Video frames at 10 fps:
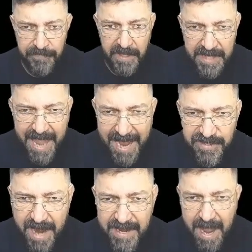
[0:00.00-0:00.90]
Yes,
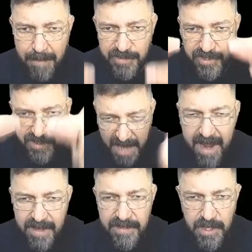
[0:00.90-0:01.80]
I am
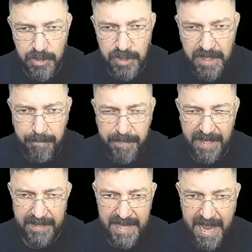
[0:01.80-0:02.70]
sending you to the
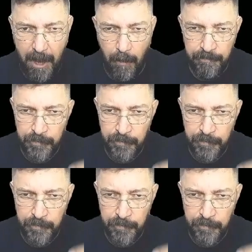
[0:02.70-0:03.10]
pit now.